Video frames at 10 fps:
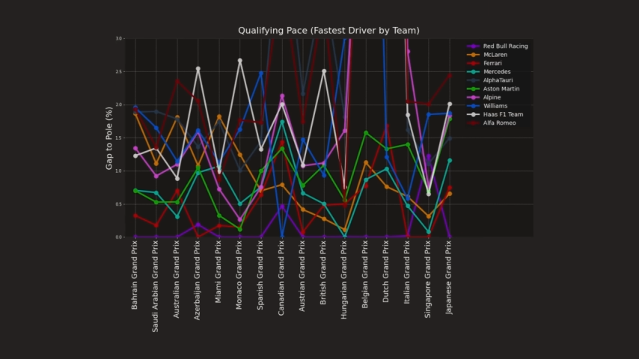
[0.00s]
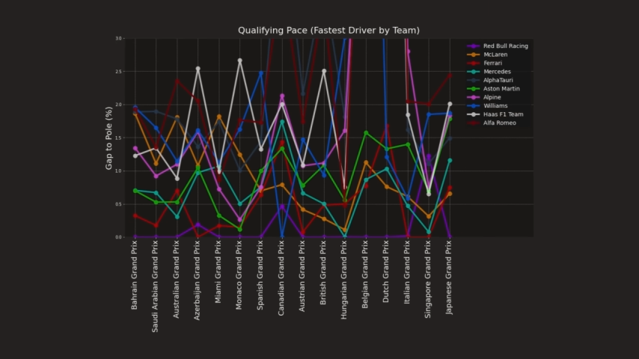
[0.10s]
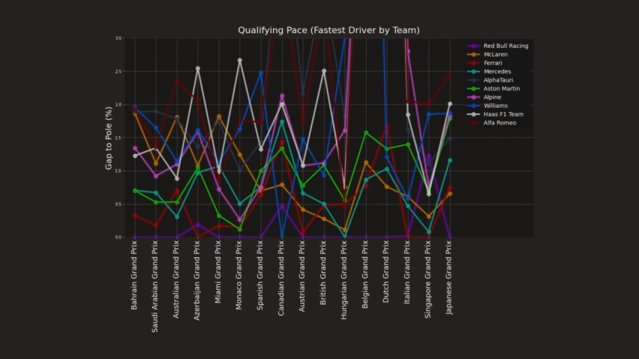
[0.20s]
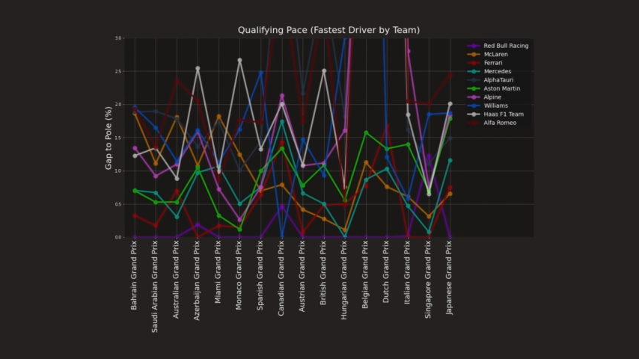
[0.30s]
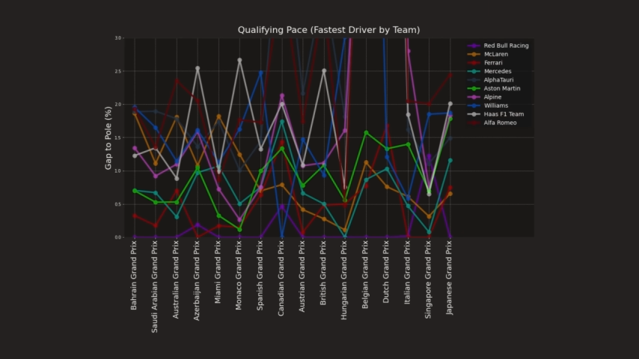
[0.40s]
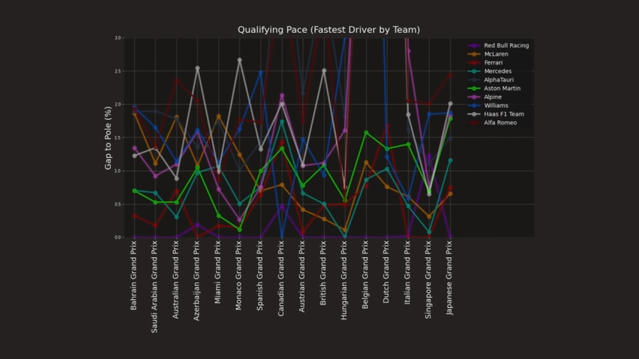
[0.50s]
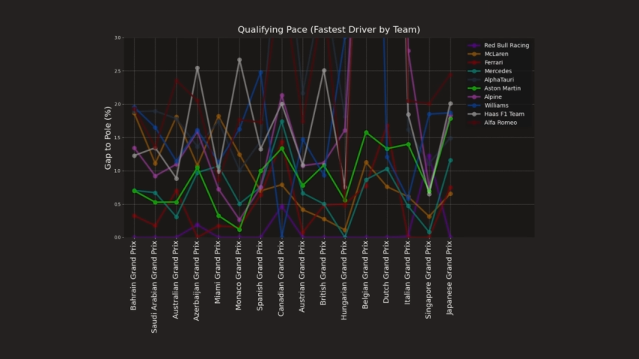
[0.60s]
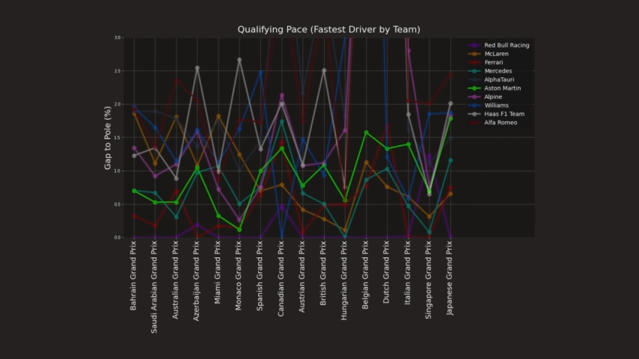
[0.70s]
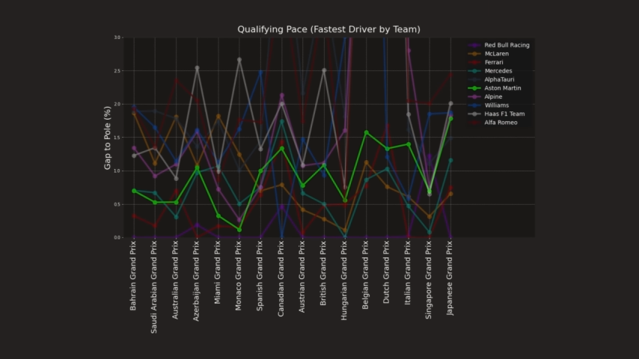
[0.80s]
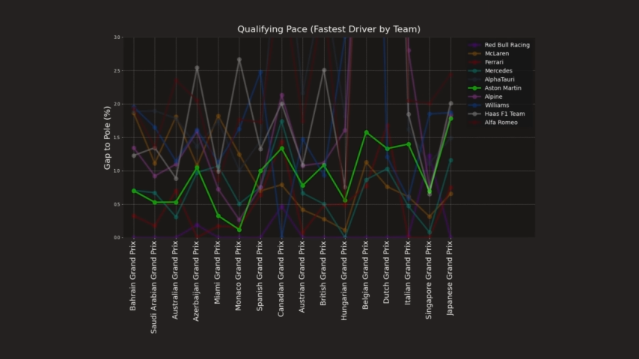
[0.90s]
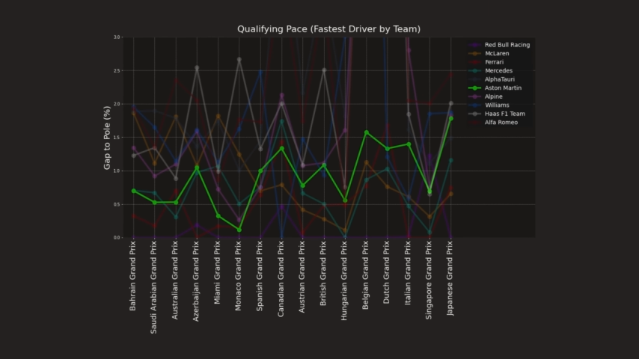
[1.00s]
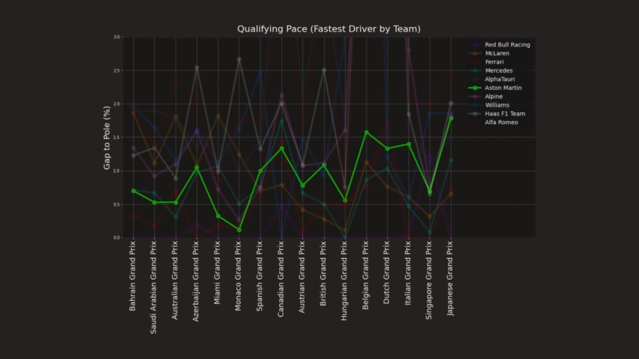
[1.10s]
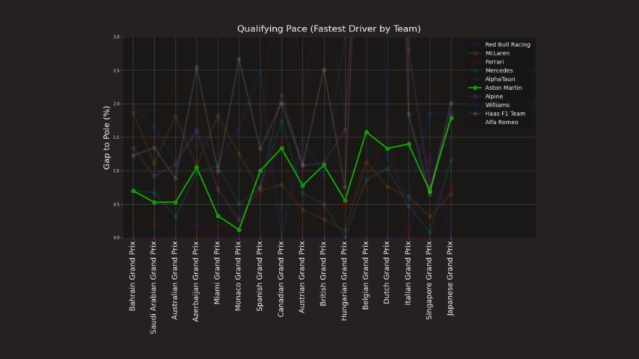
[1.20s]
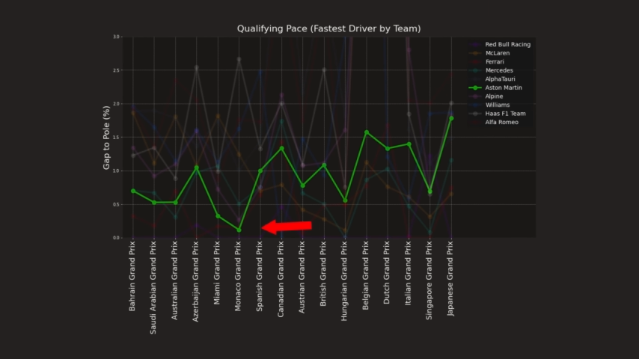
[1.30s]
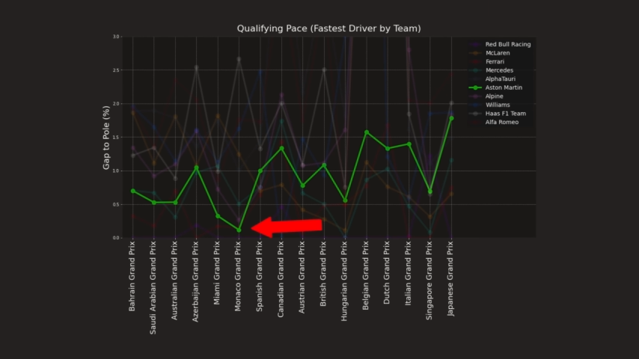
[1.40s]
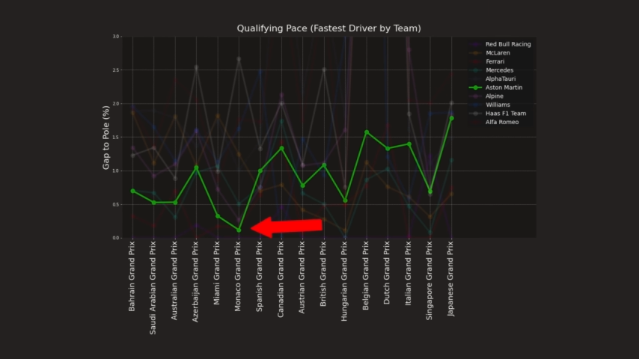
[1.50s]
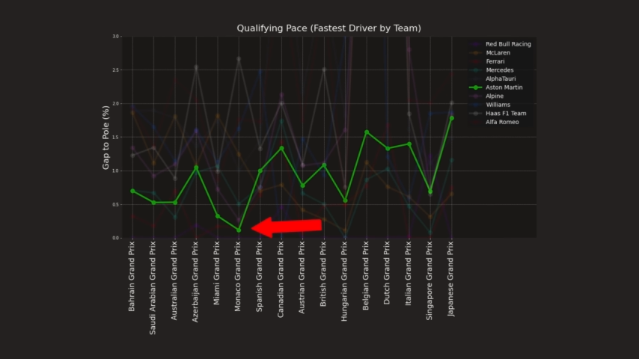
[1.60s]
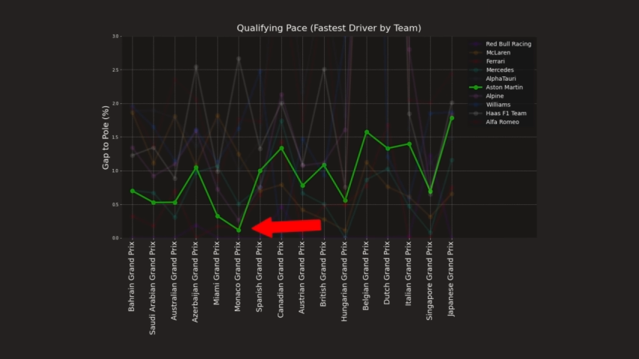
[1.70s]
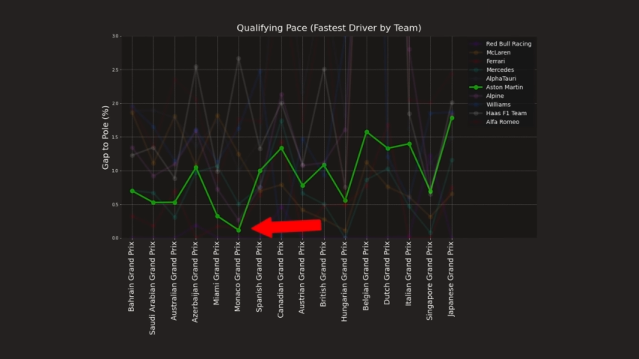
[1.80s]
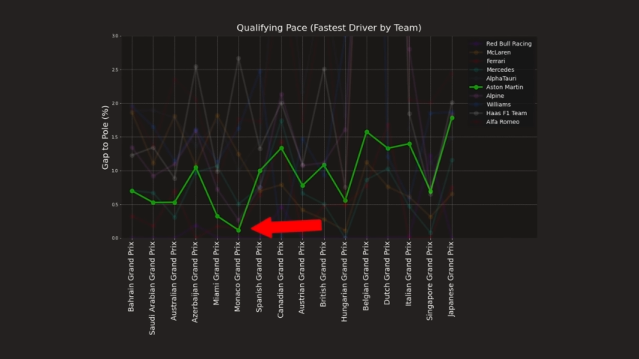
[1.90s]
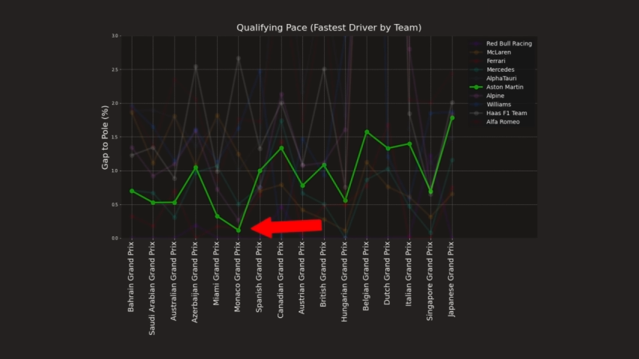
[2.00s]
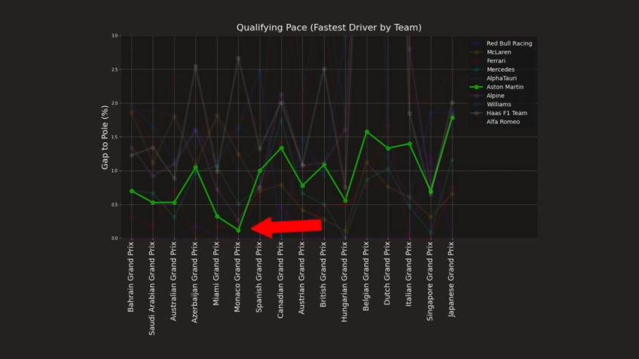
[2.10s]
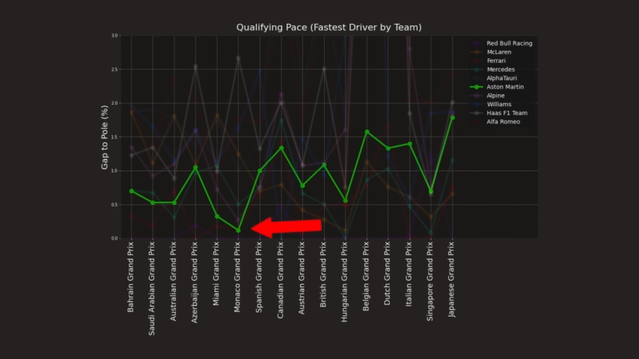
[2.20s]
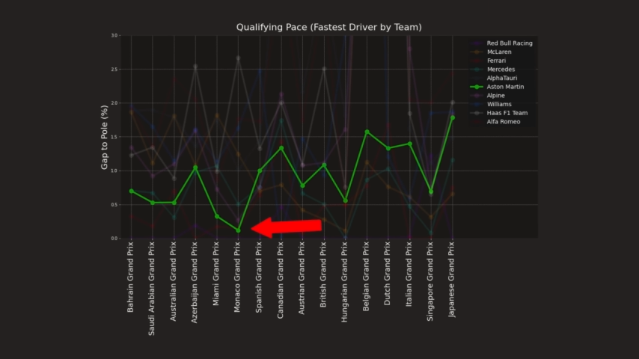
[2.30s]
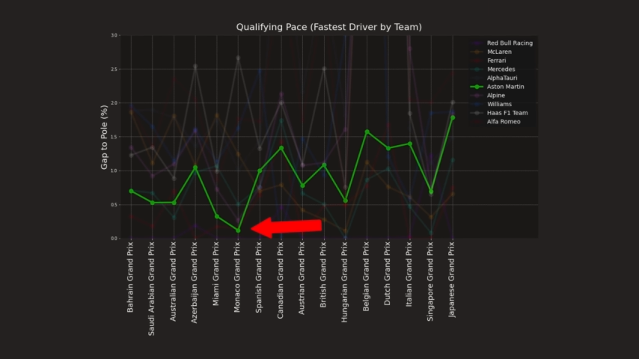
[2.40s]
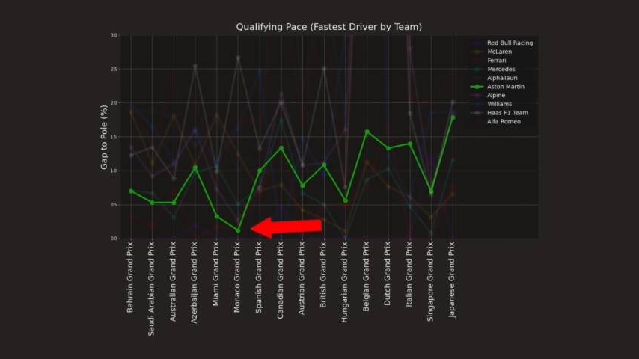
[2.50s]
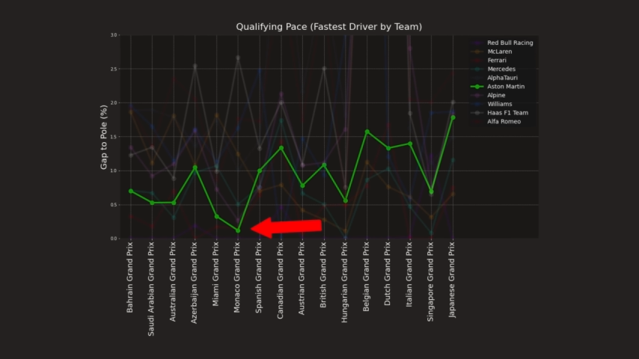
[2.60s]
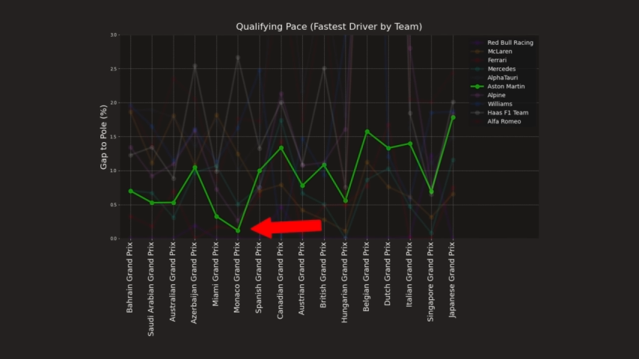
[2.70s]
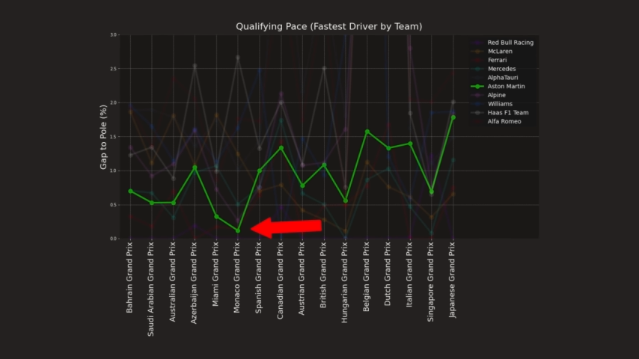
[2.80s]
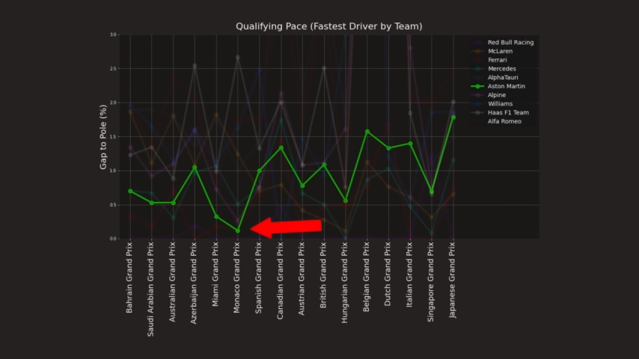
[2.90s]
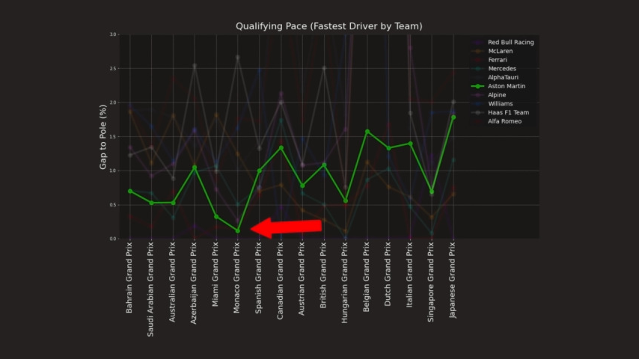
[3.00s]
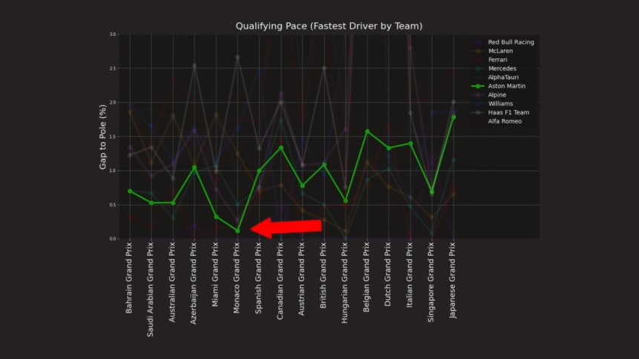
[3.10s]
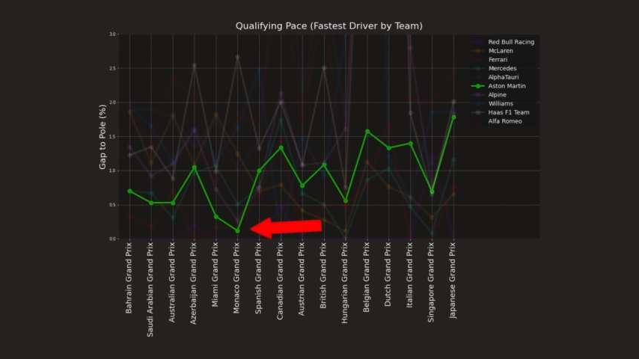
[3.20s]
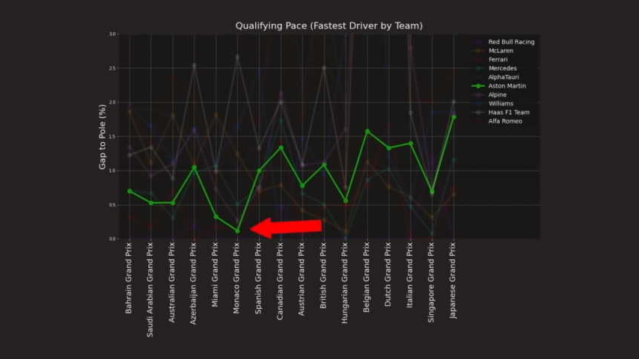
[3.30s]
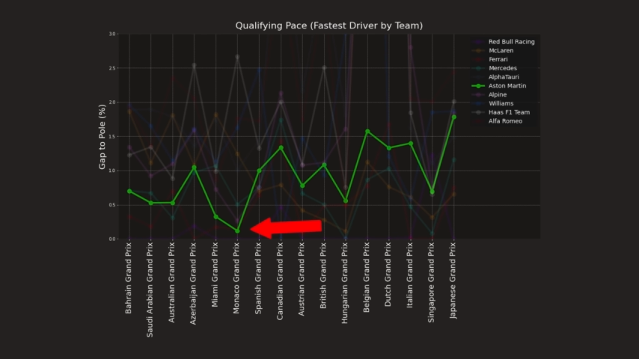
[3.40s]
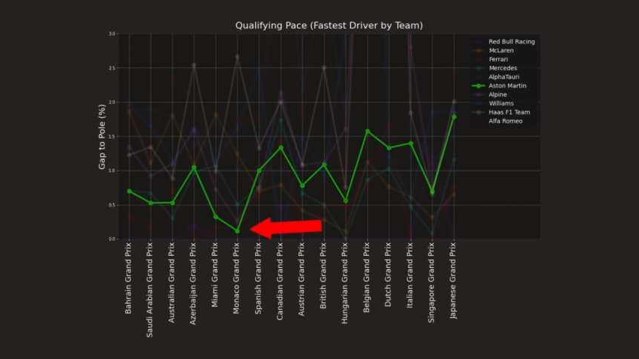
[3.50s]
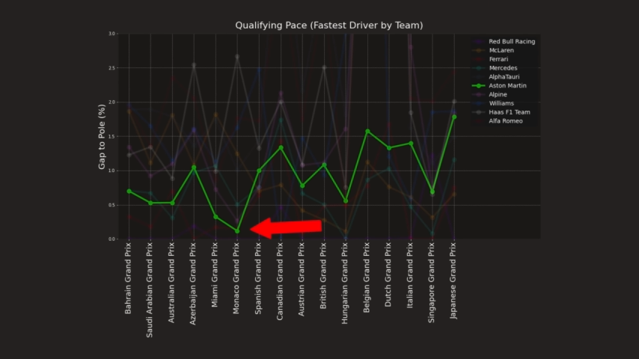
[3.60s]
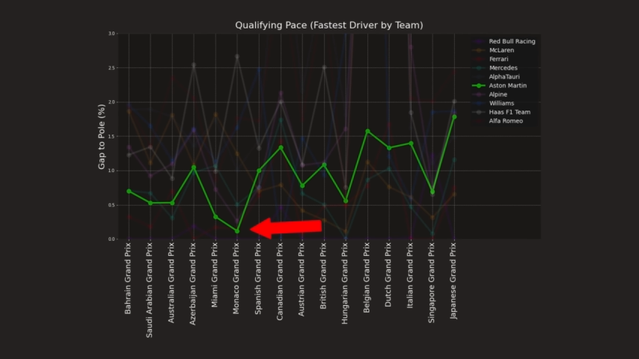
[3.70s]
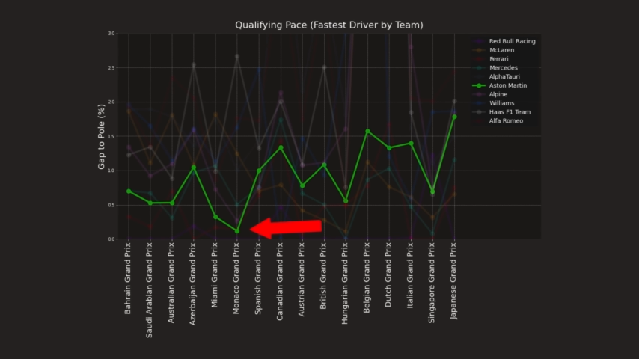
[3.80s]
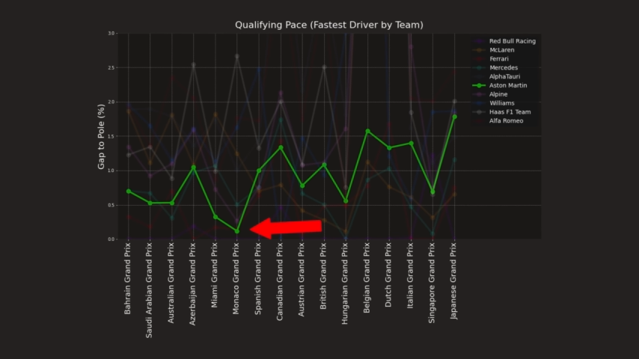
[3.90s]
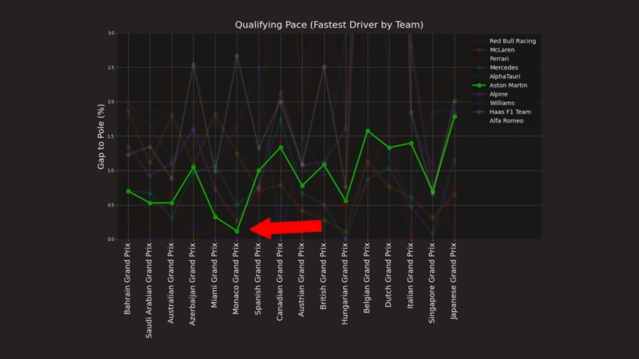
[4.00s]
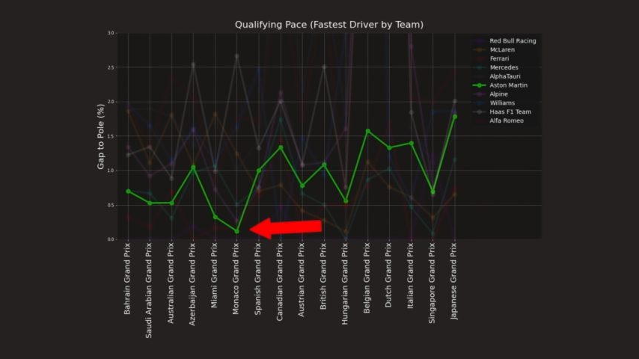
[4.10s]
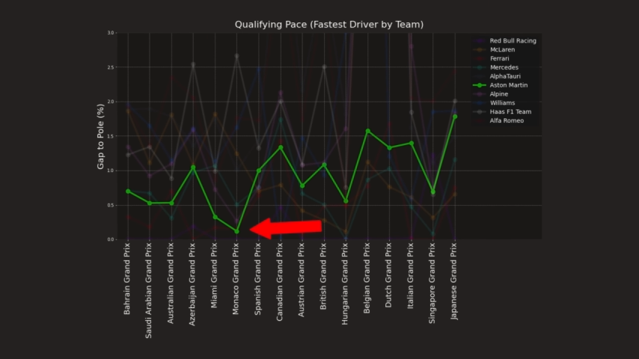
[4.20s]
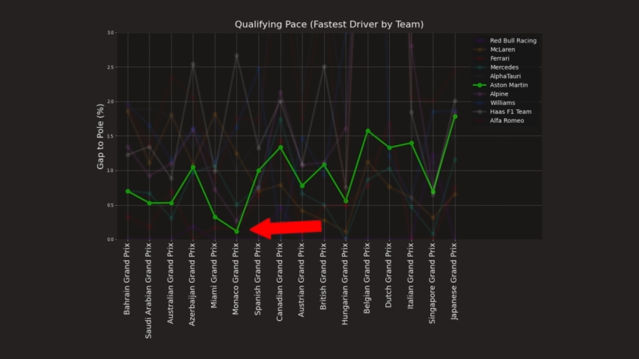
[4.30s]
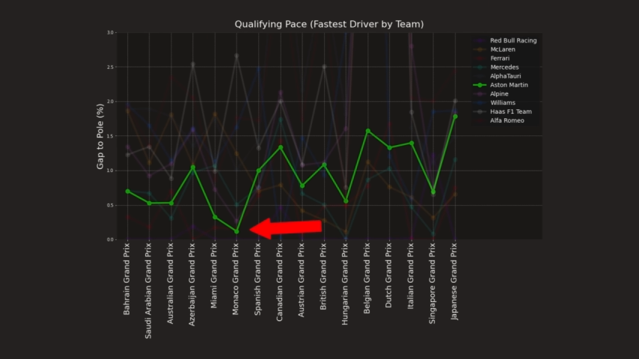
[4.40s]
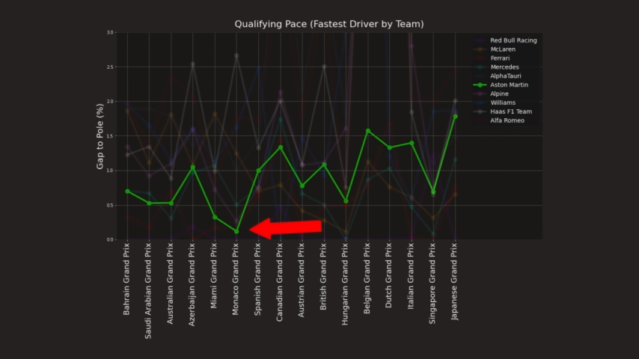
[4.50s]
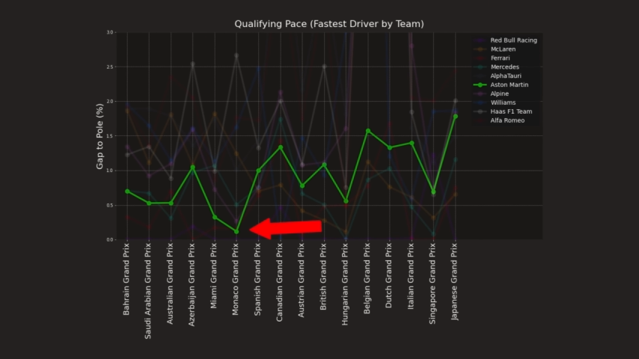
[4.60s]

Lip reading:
(no speaker visible)